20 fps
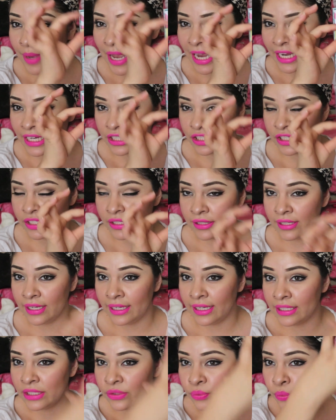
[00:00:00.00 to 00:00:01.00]
packages,
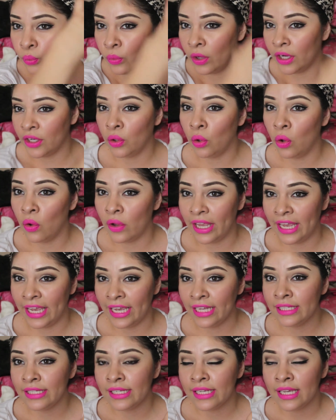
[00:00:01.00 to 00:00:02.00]
like it's one whole
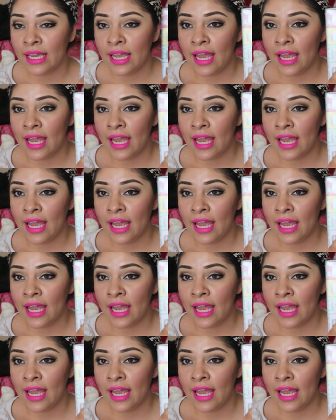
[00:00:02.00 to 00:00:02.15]
kit,